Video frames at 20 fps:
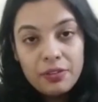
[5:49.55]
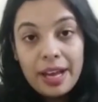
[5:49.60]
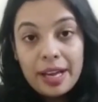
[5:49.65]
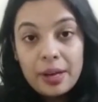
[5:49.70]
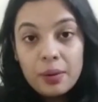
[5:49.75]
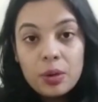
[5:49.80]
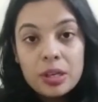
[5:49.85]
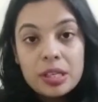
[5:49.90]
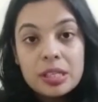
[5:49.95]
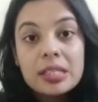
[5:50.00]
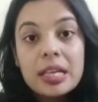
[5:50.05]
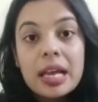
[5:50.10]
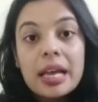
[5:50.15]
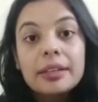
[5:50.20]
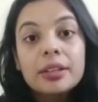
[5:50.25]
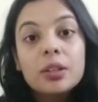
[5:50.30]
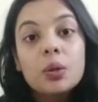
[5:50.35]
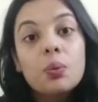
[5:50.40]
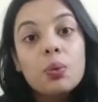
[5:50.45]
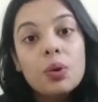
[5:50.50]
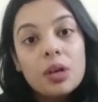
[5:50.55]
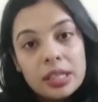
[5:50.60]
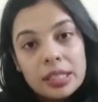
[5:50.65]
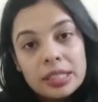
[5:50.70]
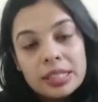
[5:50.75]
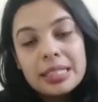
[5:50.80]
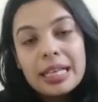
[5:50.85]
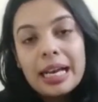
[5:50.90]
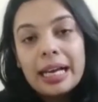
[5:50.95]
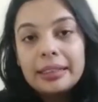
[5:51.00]
Y was the
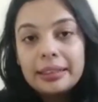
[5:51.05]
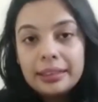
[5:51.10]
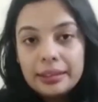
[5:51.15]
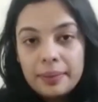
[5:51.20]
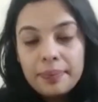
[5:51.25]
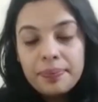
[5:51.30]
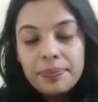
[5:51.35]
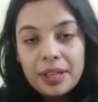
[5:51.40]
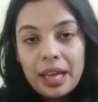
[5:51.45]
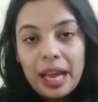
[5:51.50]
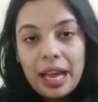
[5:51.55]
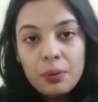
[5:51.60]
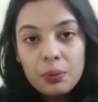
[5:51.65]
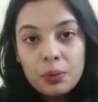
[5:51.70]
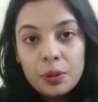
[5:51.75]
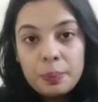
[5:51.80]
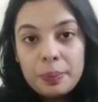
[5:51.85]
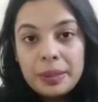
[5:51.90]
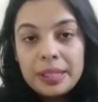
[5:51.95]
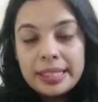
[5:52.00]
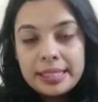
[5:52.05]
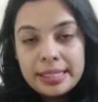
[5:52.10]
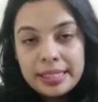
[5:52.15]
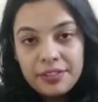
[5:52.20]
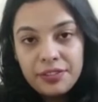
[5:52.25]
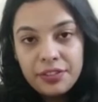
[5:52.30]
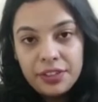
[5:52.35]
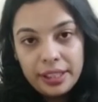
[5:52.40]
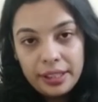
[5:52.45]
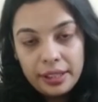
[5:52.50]
words that I would be
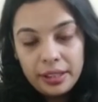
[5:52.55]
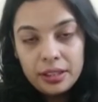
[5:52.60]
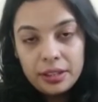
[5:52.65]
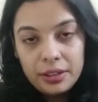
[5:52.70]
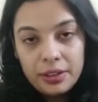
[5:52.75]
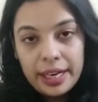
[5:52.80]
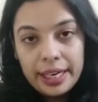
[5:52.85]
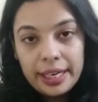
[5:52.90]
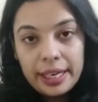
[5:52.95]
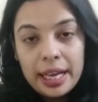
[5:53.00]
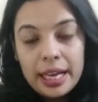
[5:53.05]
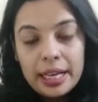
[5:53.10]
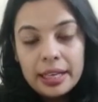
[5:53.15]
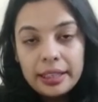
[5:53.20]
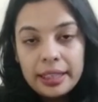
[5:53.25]
deciphering, right?